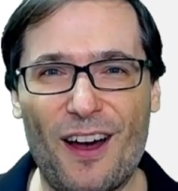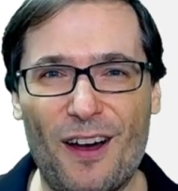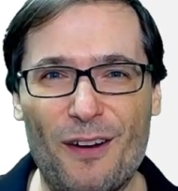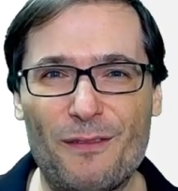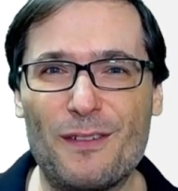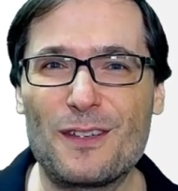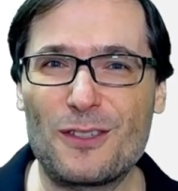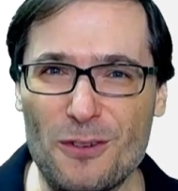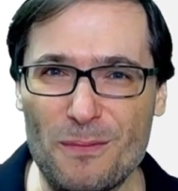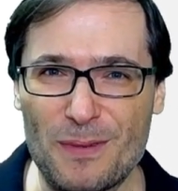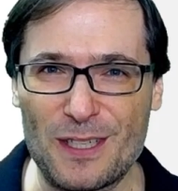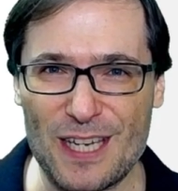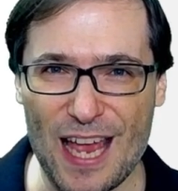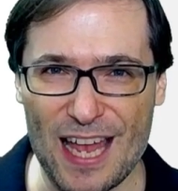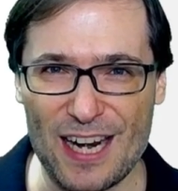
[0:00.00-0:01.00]
of
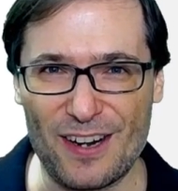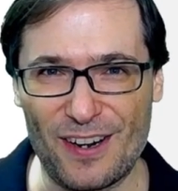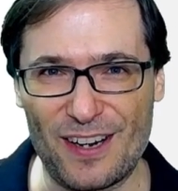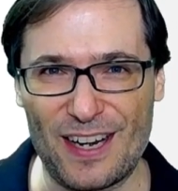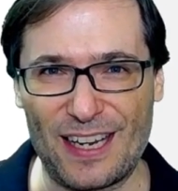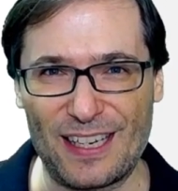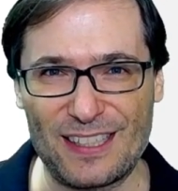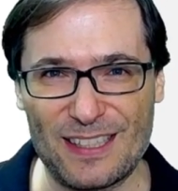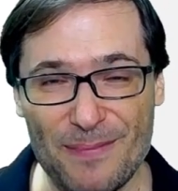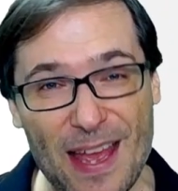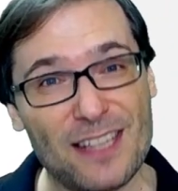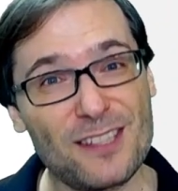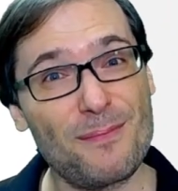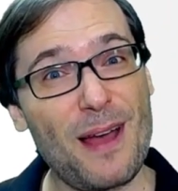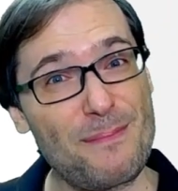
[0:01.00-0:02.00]
Super Chat earnings.
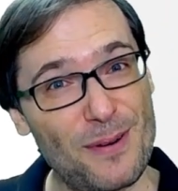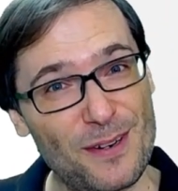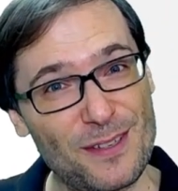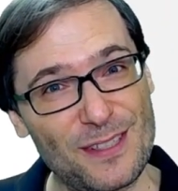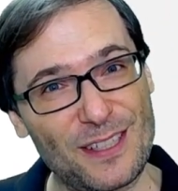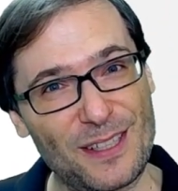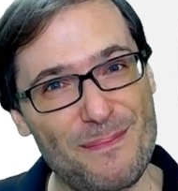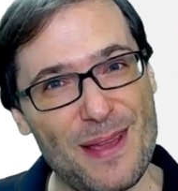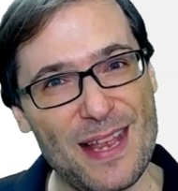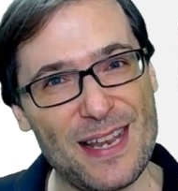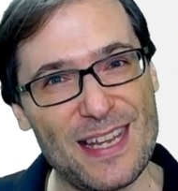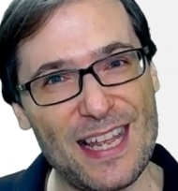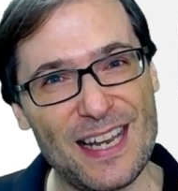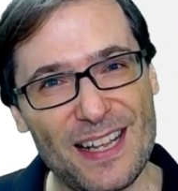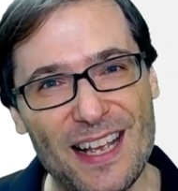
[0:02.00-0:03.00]
That's my personal
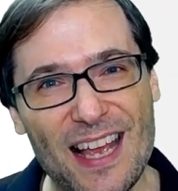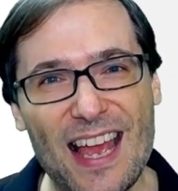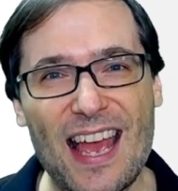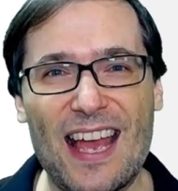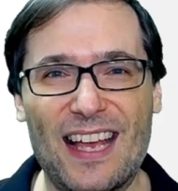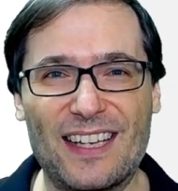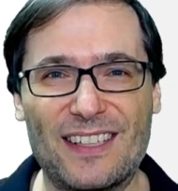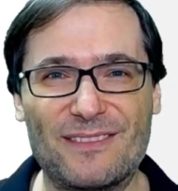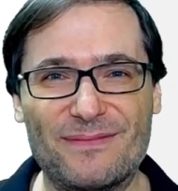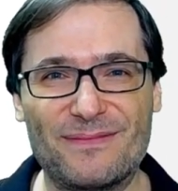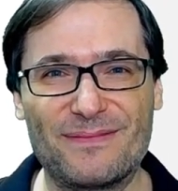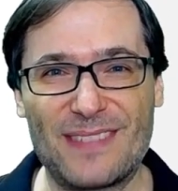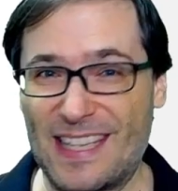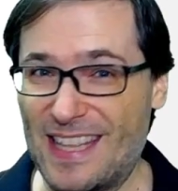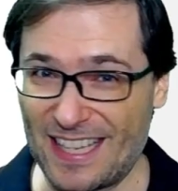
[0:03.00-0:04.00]
opinion.
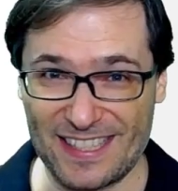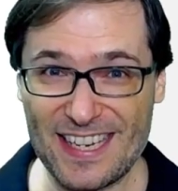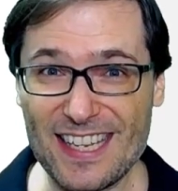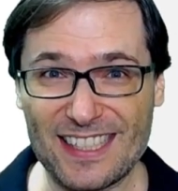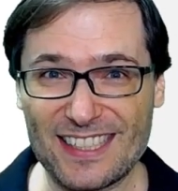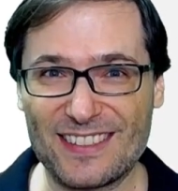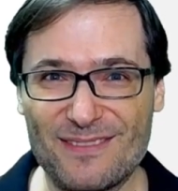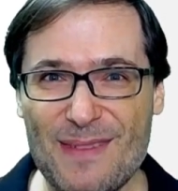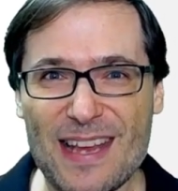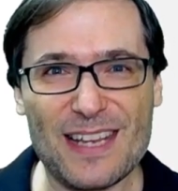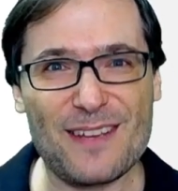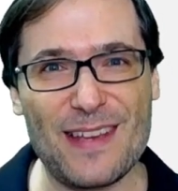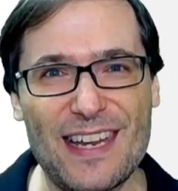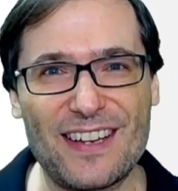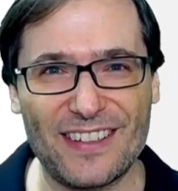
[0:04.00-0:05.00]
And that's it.
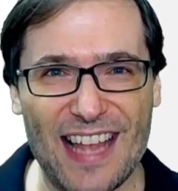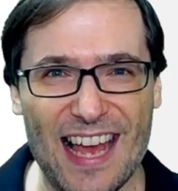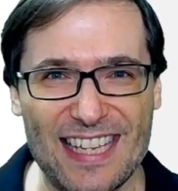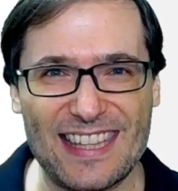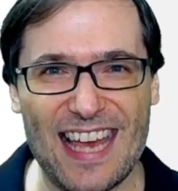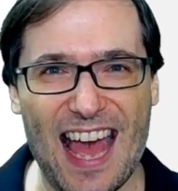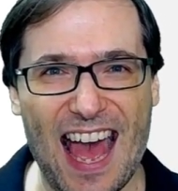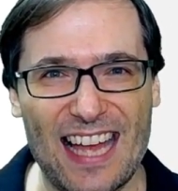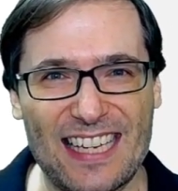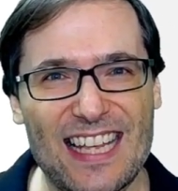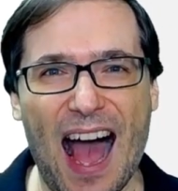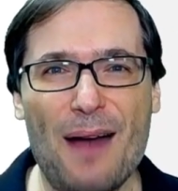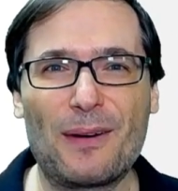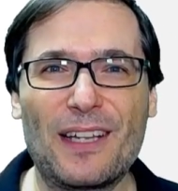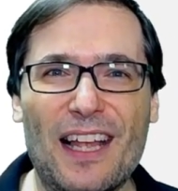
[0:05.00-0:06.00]
Make a video like that.
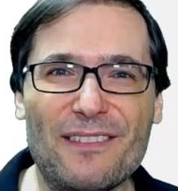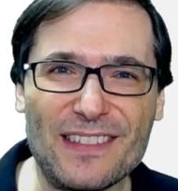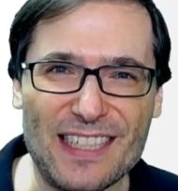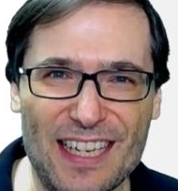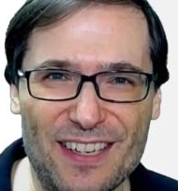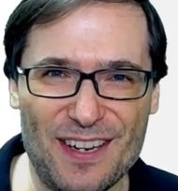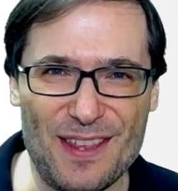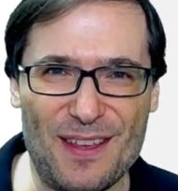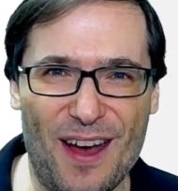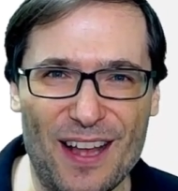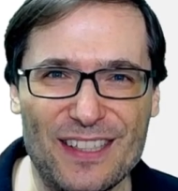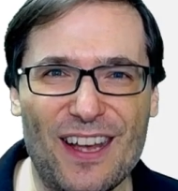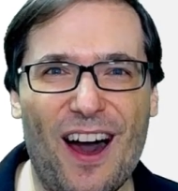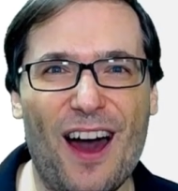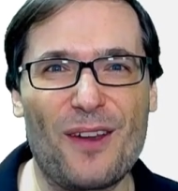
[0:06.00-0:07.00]
I would love to hear your
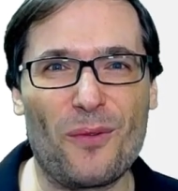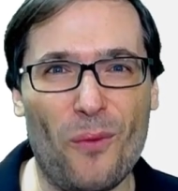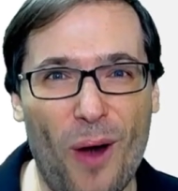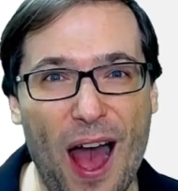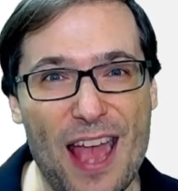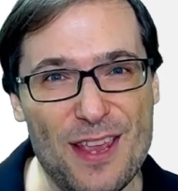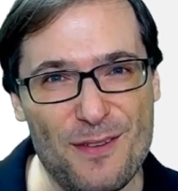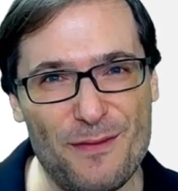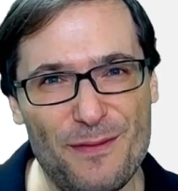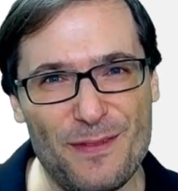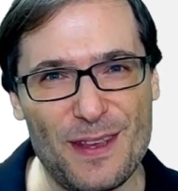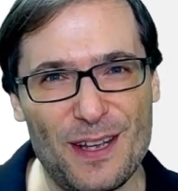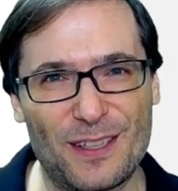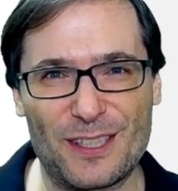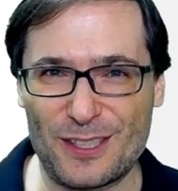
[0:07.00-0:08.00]
thoughts on why you
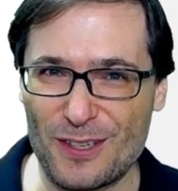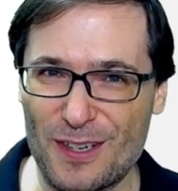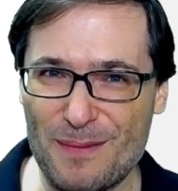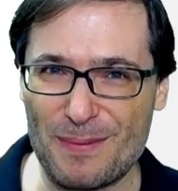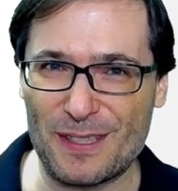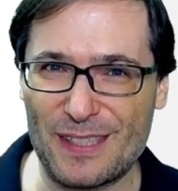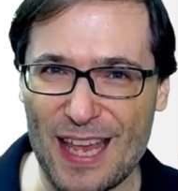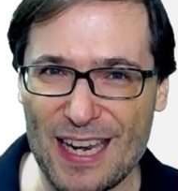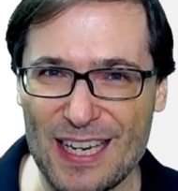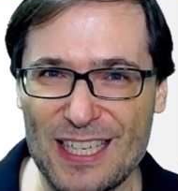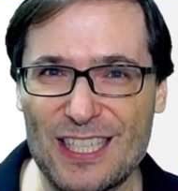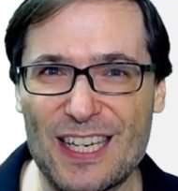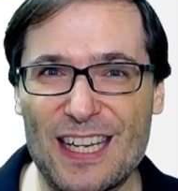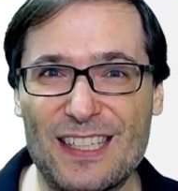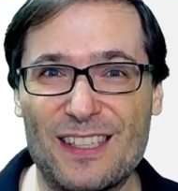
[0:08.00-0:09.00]
feel a certain
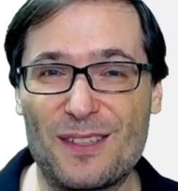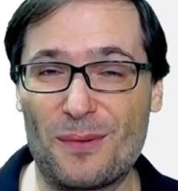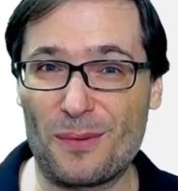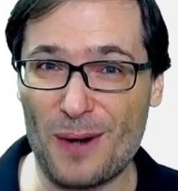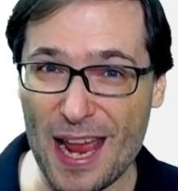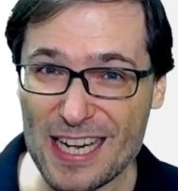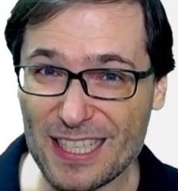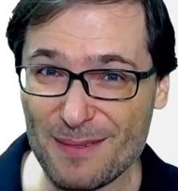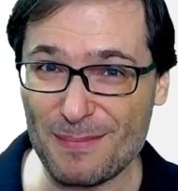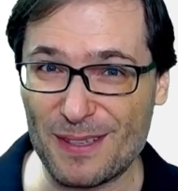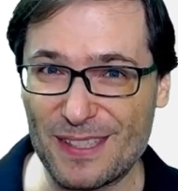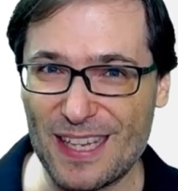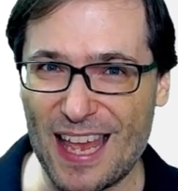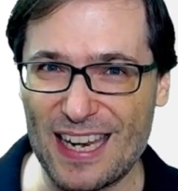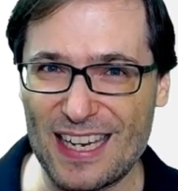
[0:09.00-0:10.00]
percentage is the right
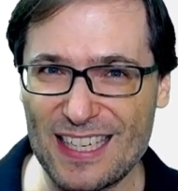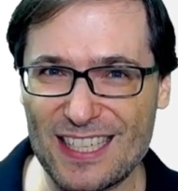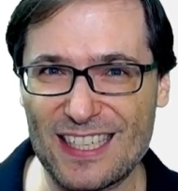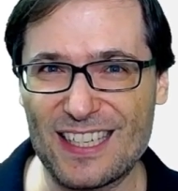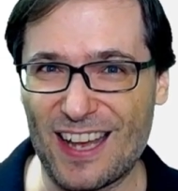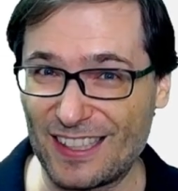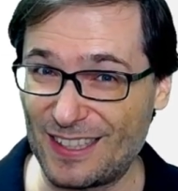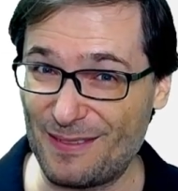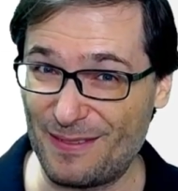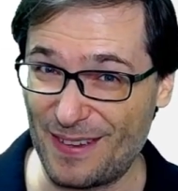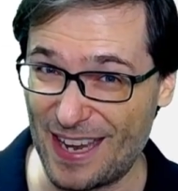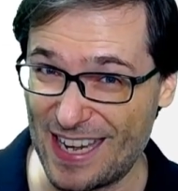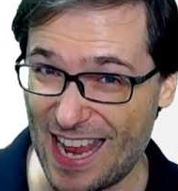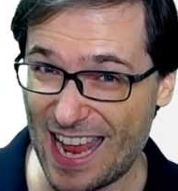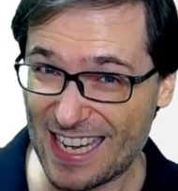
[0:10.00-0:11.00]
percentage, not the
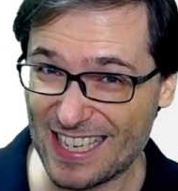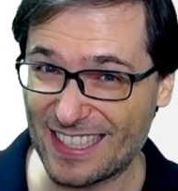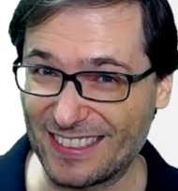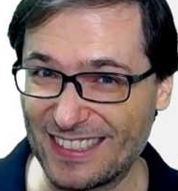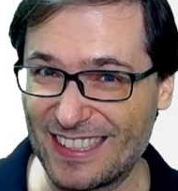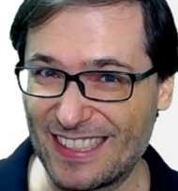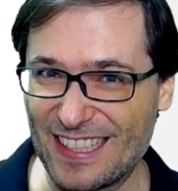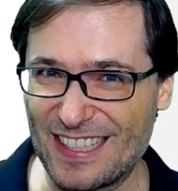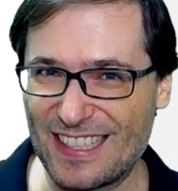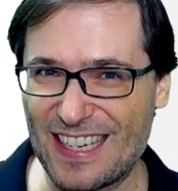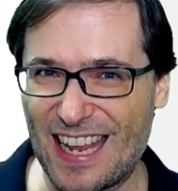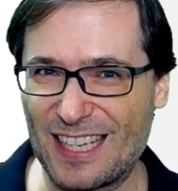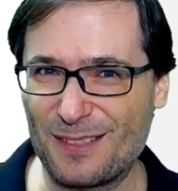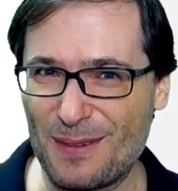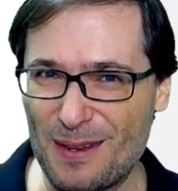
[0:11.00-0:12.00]
financial decision
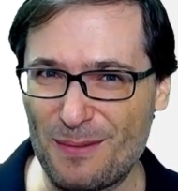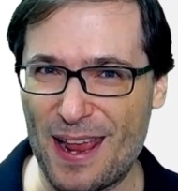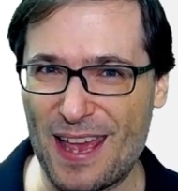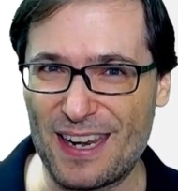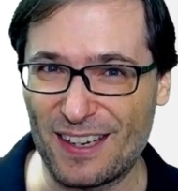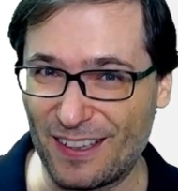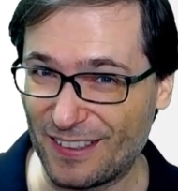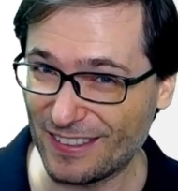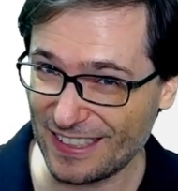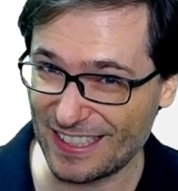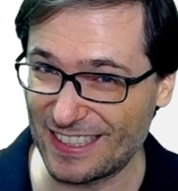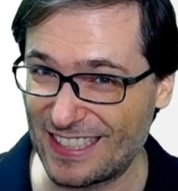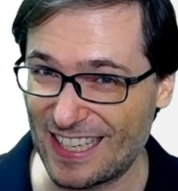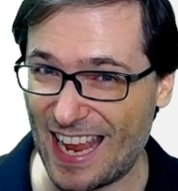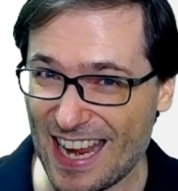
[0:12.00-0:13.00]
as we read
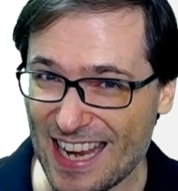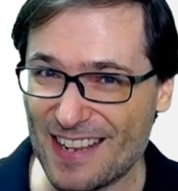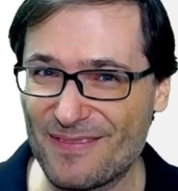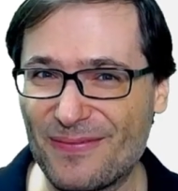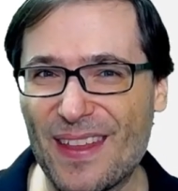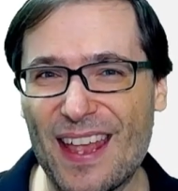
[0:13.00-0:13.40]
earlier today.